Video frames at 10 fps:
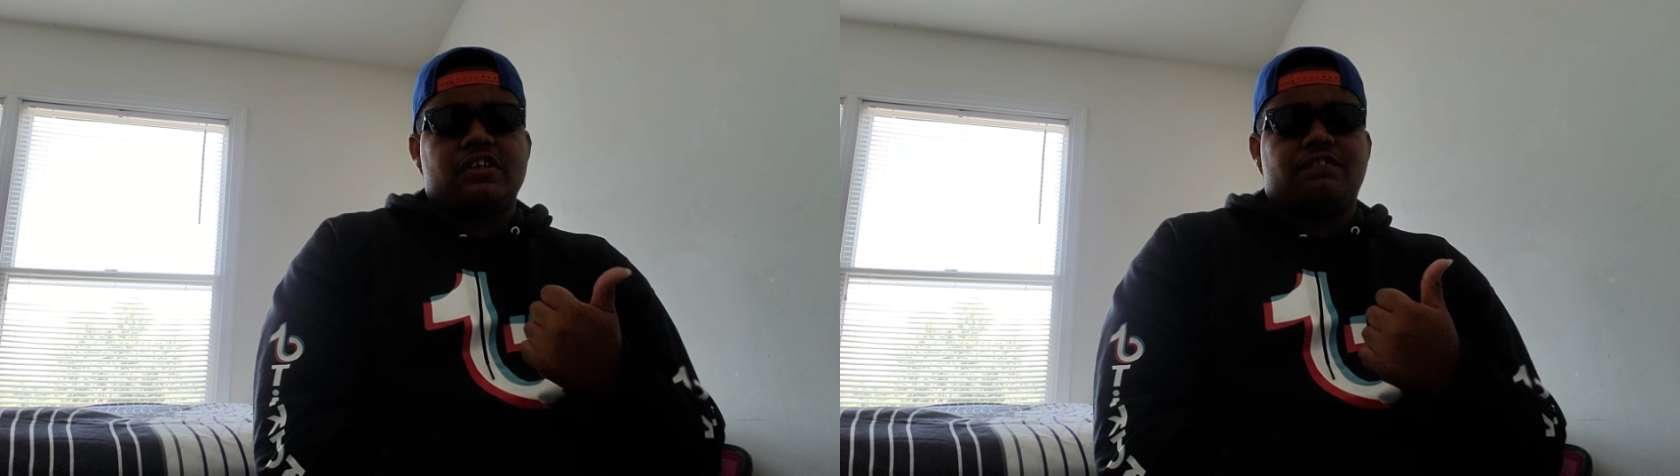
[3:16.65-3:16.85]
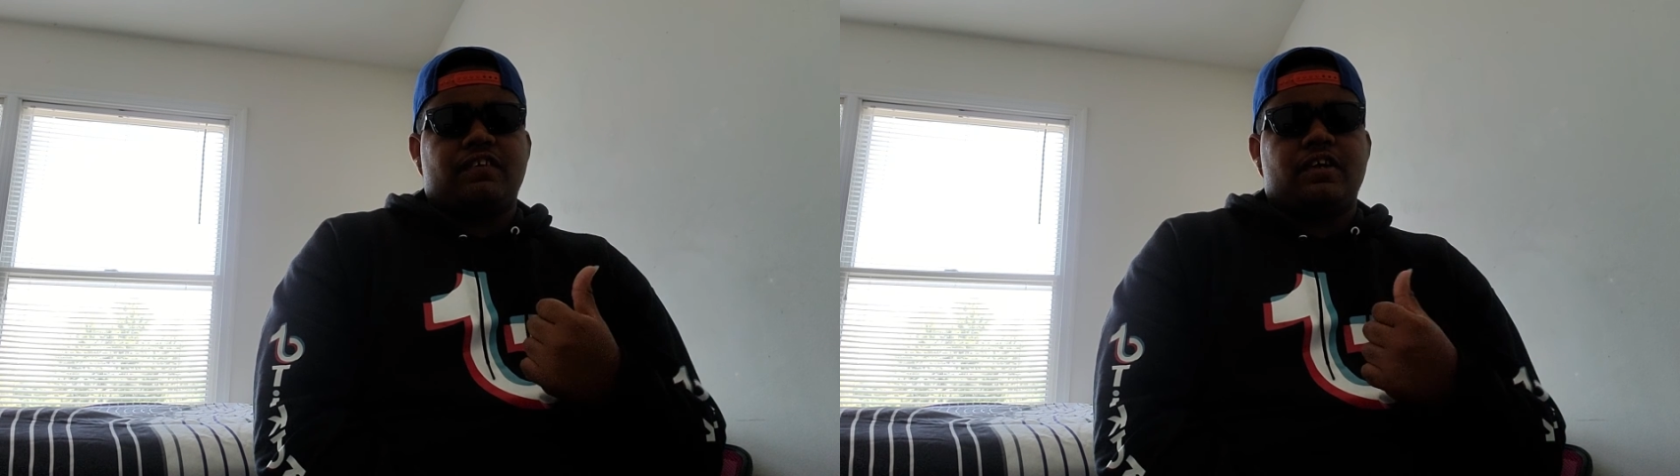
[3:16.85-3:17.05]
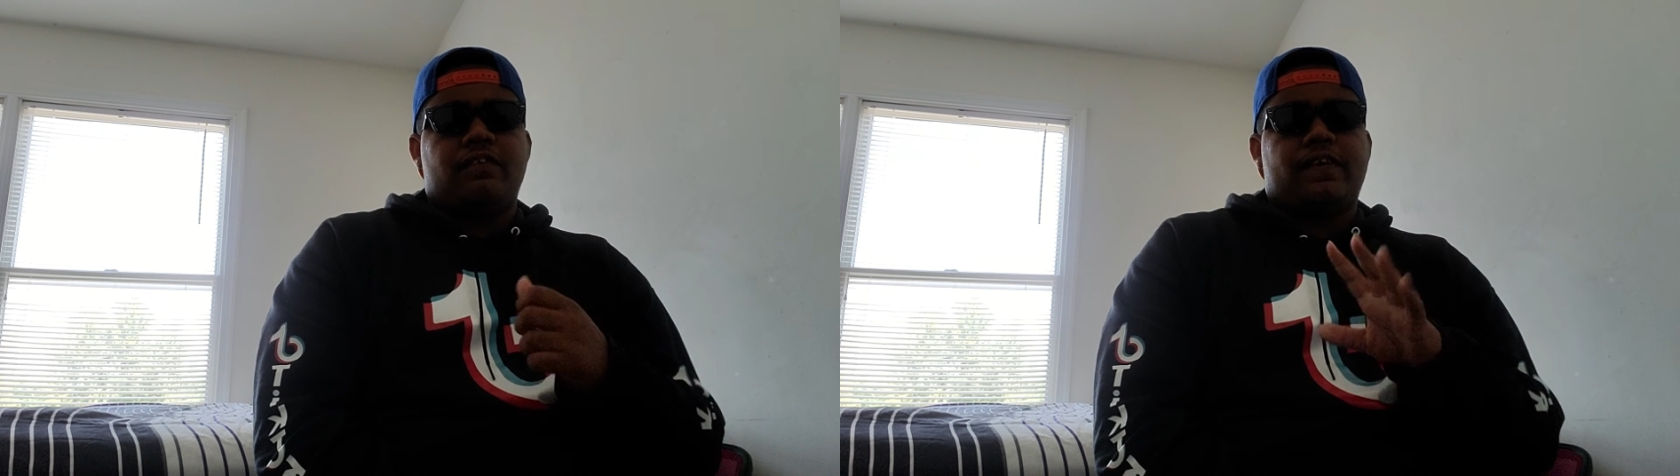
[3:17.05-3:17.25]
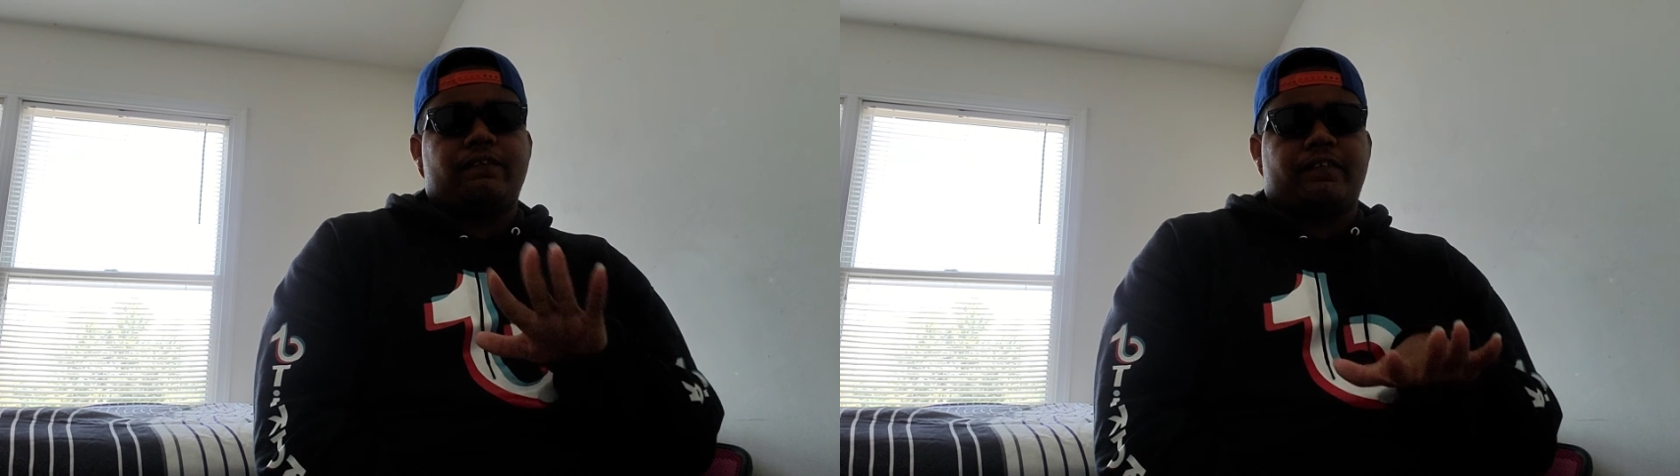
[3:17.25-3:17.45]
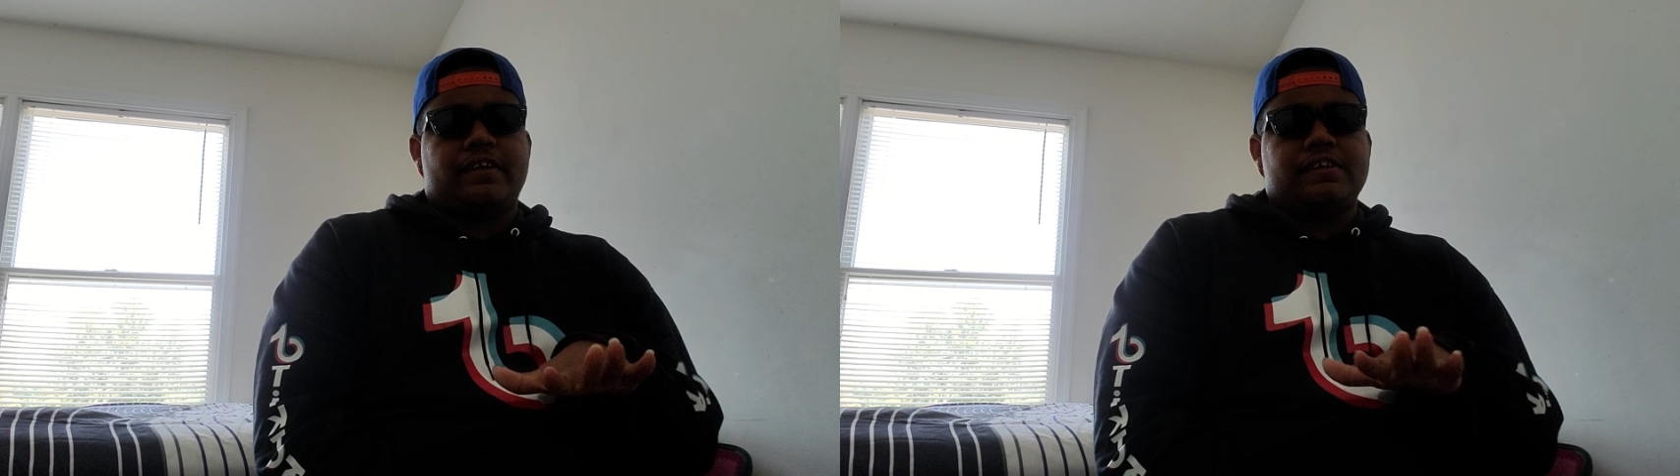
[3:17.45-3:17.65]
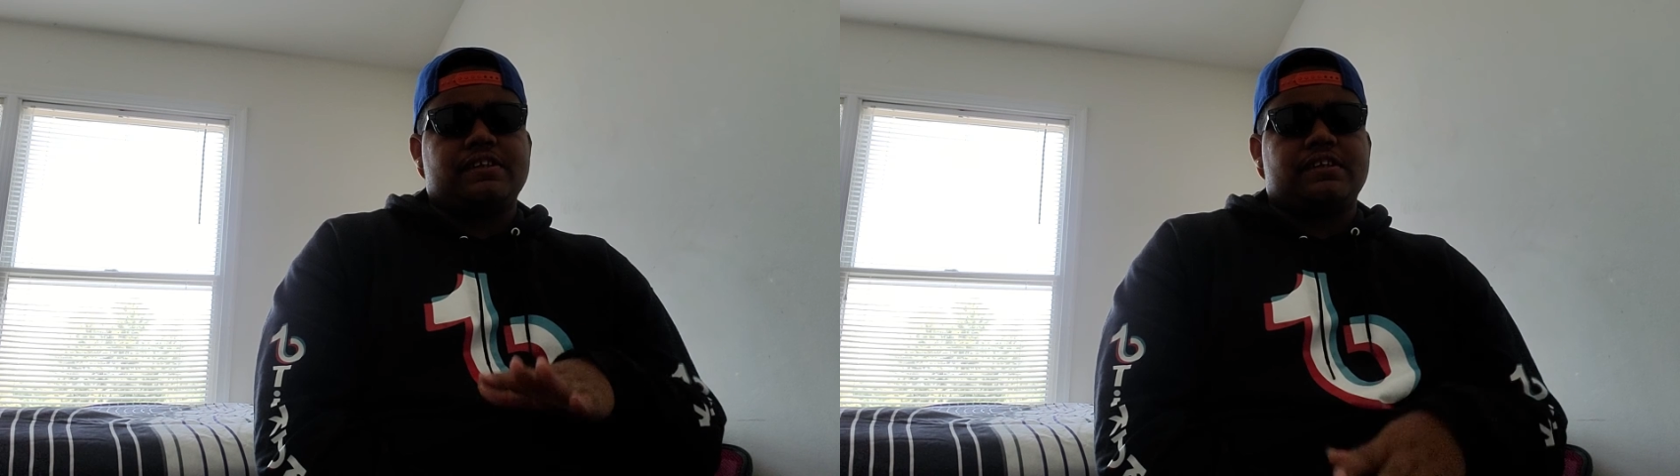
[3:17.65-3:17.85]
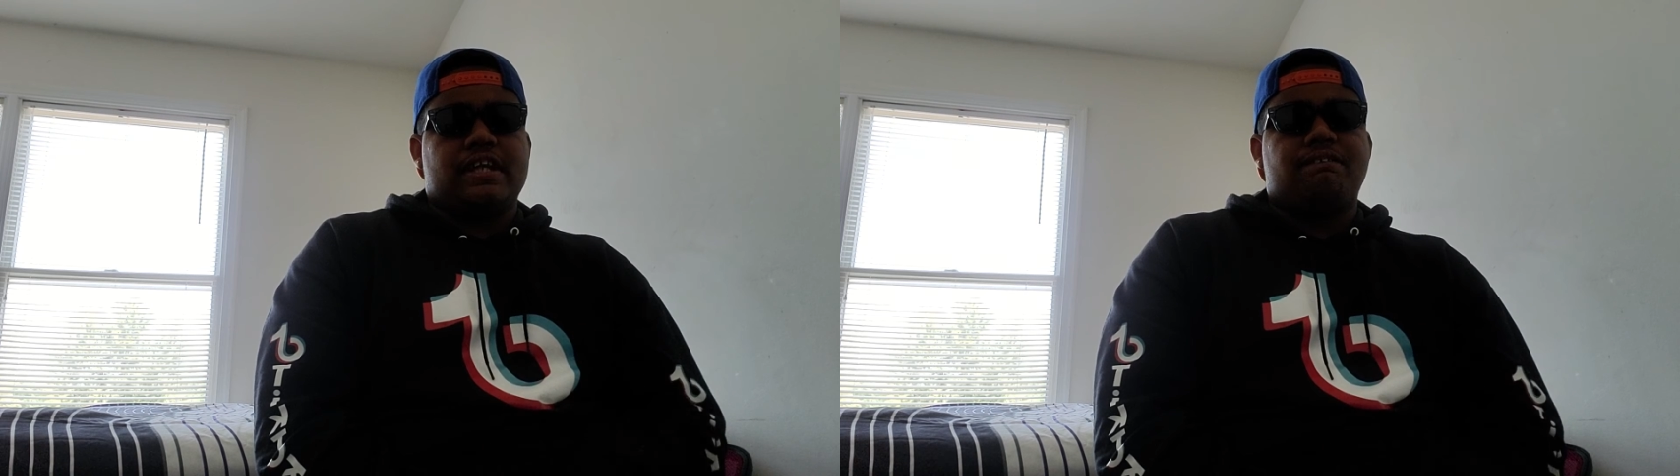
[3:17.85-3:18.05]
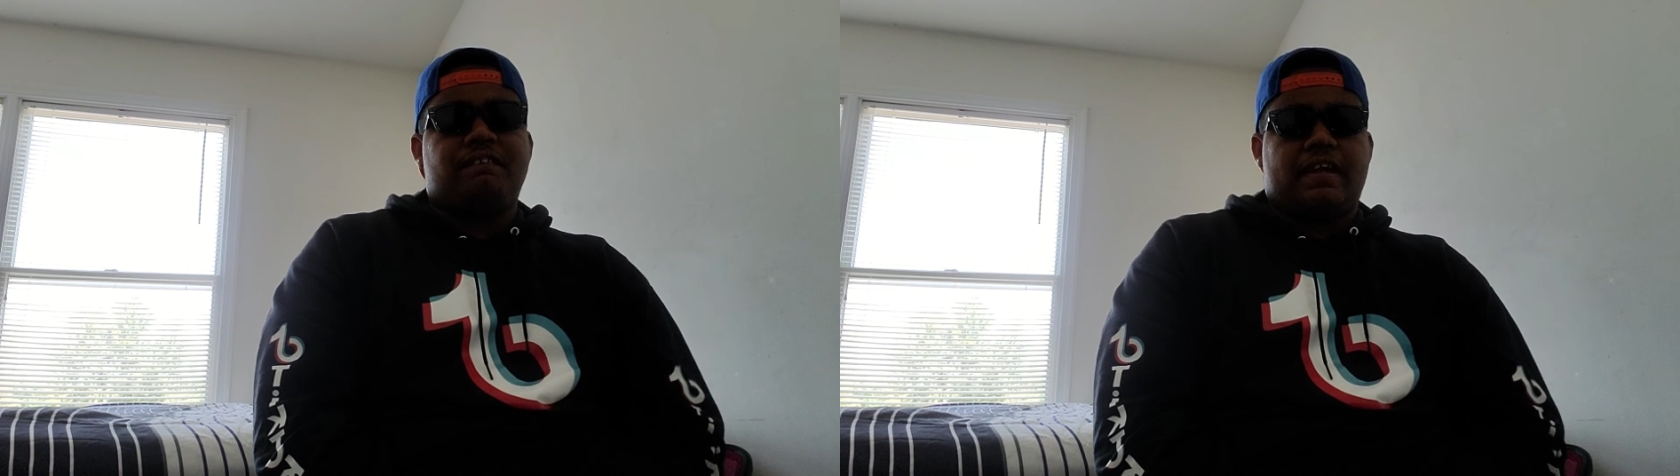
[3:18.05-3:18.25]
this video with your friends
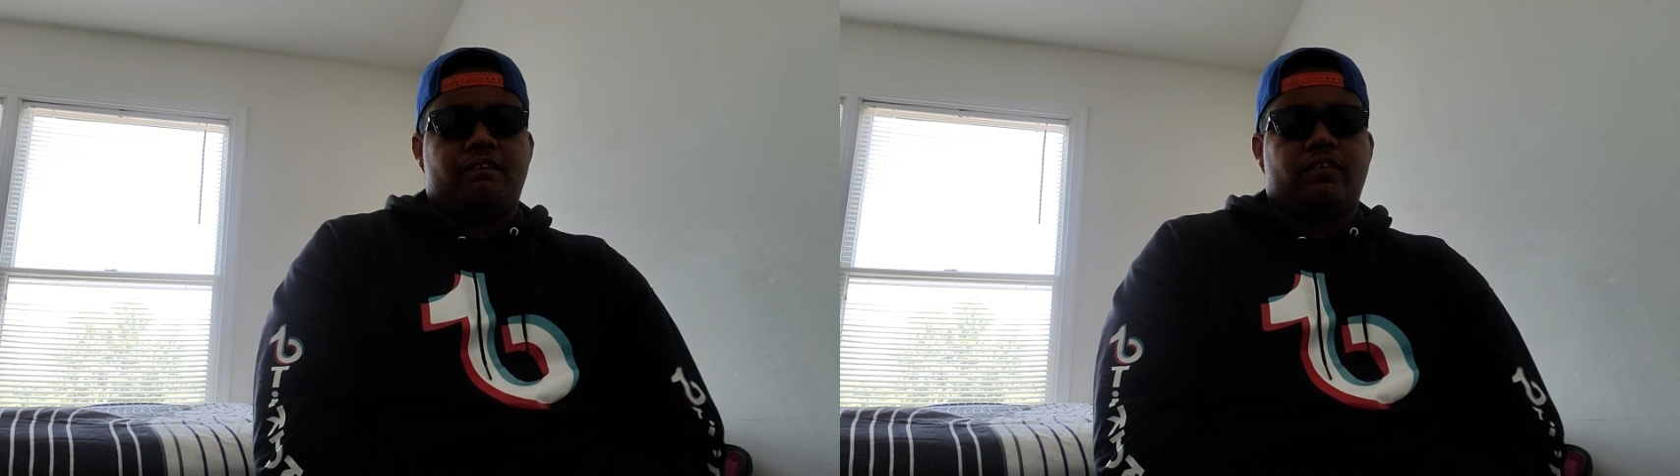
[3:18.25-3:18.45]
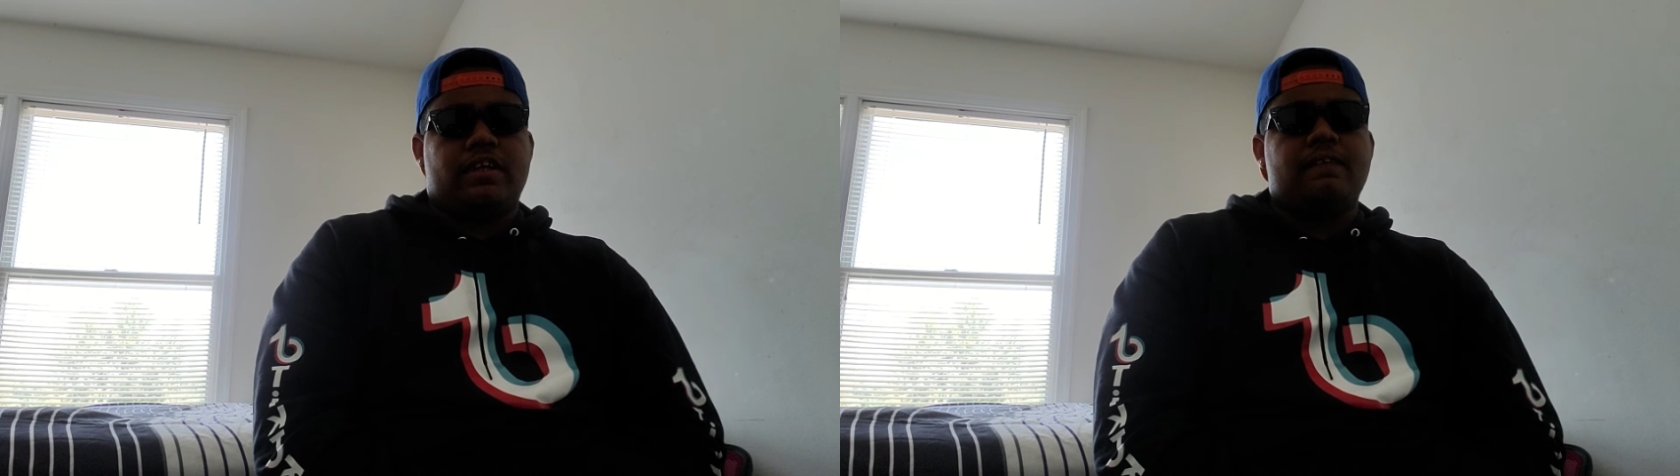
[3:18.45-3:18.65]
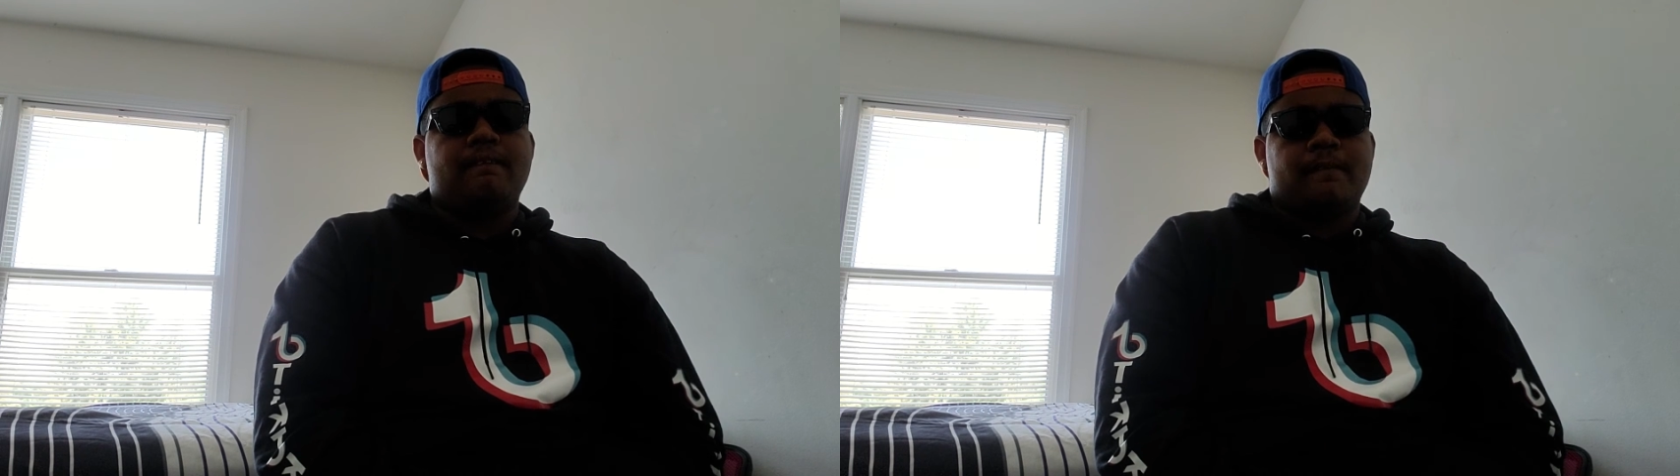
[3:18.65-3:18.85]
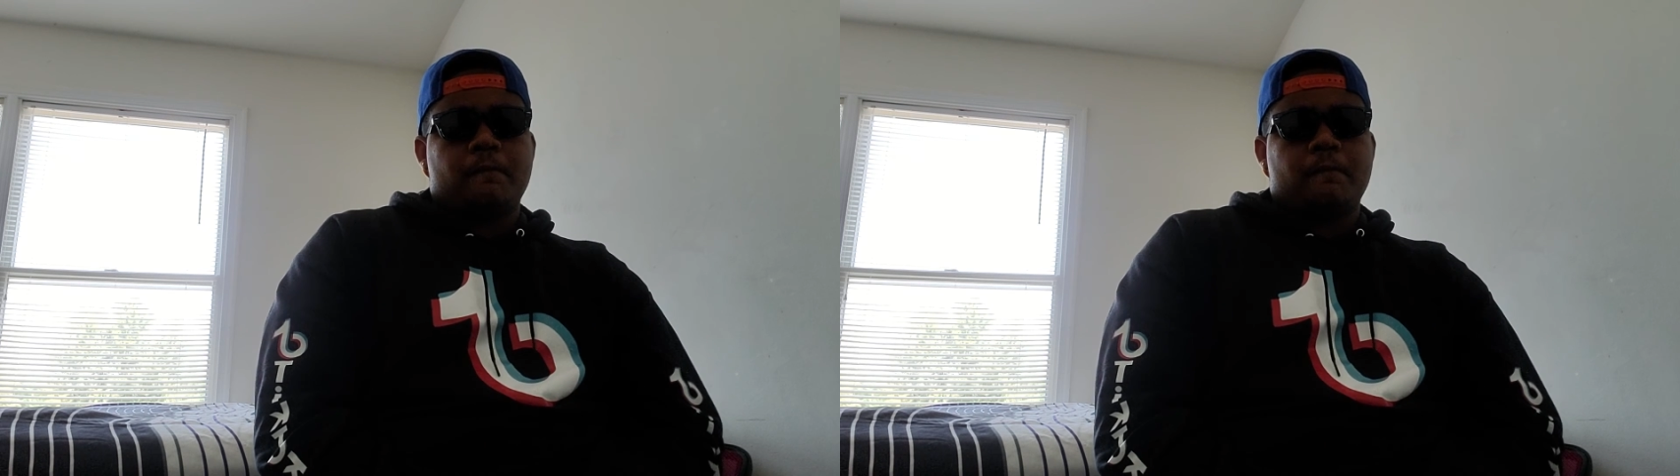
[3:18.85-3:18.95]
and family.